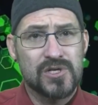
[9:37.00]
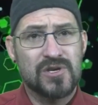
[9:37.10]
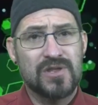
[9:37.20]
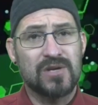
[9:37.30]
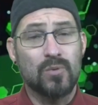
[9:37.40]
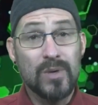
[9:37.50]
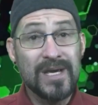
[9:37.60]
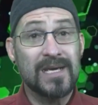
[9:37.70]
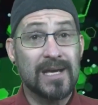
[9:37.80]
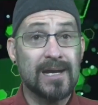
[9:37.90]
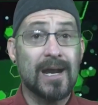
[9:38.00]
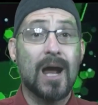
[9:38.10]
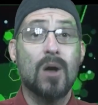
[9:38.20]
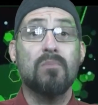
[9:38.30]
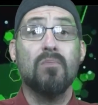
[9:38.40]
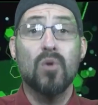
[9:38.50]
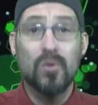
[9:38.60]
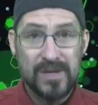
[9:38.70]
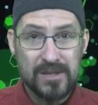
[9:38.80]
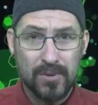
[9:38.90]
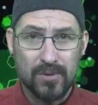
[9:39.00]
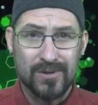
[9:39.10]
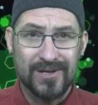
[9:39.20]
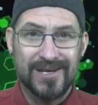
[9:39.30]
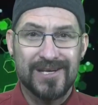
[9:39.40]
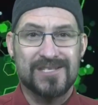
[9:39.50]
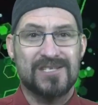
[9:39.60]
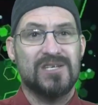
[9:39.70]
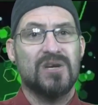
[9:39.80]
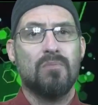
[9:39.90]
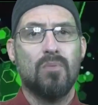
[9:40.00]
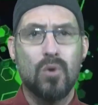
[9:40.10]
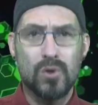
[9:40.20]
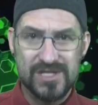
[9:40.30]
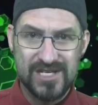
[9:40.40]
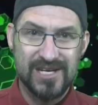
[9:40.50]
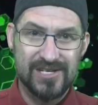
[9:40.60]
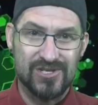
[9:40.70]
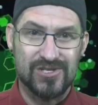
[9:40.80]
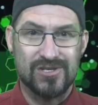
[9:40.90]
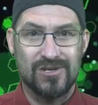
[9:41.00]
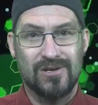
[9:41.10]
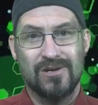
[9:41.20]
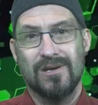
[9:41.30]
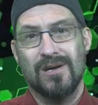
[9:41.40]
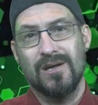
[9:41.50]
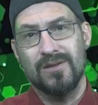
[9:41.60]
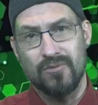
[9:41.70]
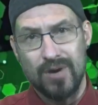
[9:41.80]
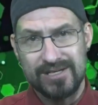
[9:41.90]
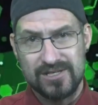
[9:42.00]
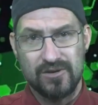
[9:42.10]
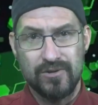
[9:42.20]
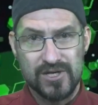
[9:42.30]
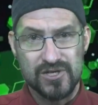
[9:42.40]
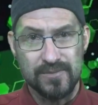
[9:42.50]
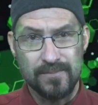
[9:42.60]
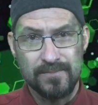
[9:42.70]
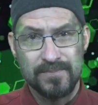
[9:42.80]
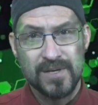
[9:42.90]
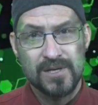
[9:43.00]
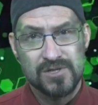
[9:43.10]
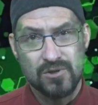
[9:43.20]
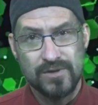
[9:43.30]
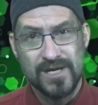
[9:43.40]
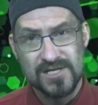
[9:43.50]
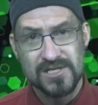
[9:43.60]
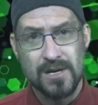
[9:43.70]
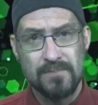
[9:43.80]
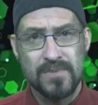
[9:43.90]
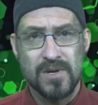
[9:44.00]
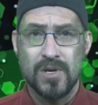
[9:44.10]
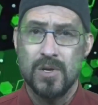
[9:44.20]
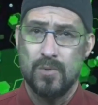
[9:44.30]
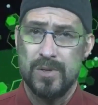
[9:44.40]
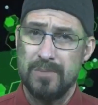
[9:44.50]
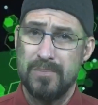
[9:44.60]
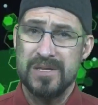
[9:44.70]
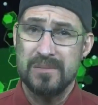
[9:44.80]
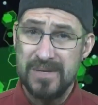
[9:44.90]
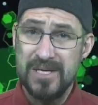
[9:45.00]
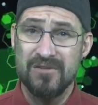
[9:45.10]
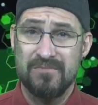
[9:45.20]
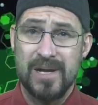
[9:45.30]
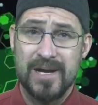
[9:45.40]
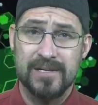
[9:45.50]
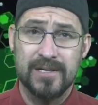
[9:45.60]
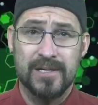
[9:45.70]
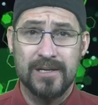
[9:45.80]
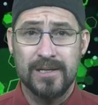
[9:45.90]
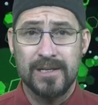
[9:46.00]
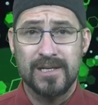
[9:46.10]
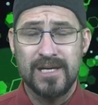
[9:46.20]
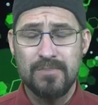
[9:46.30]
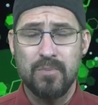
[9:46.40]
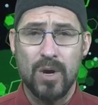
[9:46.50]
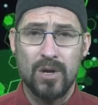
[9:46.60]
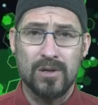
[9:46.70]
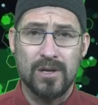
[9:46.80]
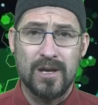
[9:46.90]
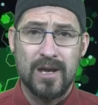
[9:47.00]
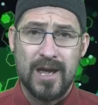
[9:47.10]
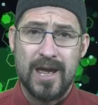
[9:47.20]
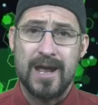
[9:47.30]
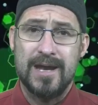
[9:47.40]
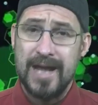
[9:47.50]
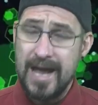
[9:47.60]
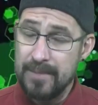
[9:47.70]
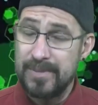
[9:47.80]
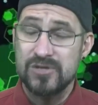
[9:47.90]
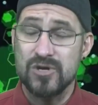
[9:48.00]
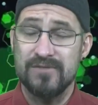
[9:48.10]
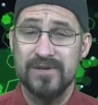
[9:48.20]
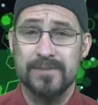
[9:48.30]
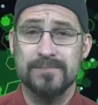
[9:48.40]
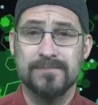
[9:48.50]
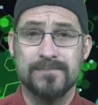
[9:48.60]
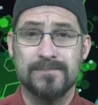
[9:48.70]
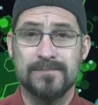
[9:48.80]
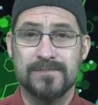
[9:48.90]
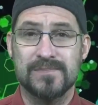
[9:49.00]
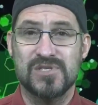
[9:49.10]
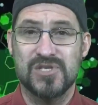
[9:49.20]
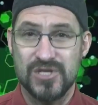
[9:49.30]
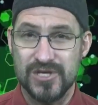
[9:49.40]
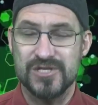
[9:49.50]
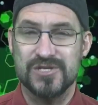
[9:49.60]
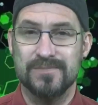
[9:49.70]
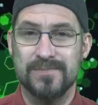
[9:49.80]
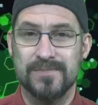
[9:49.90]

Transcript: so that we can help more people steer more teenagers in the right direction. Till next time, when I bring the P of plan, keep well and happy driving. Cheers.